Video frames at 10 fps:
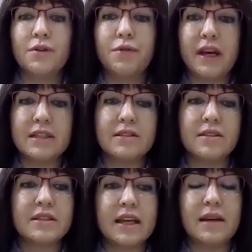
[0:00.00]
face
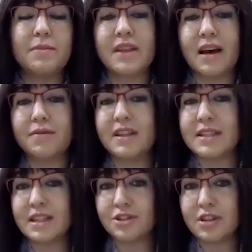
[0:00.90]
the same tough
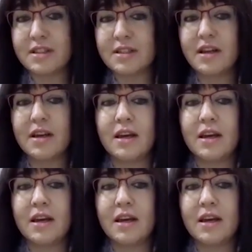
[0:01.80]
decisions.